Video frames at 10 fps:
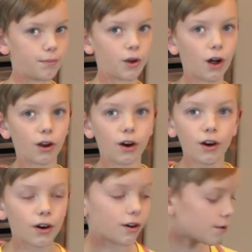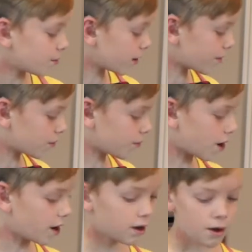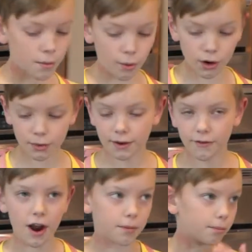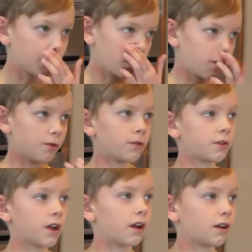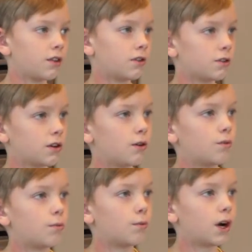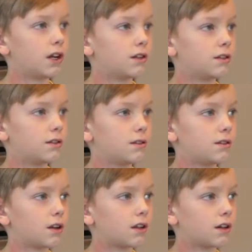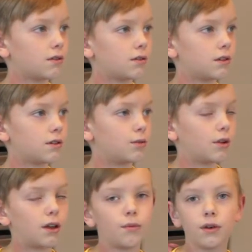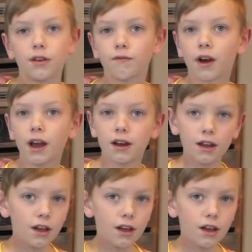color or whatever you want, but we're doing red and blue. Sadly, there's no white, Jello, or Kool-Aid we could find.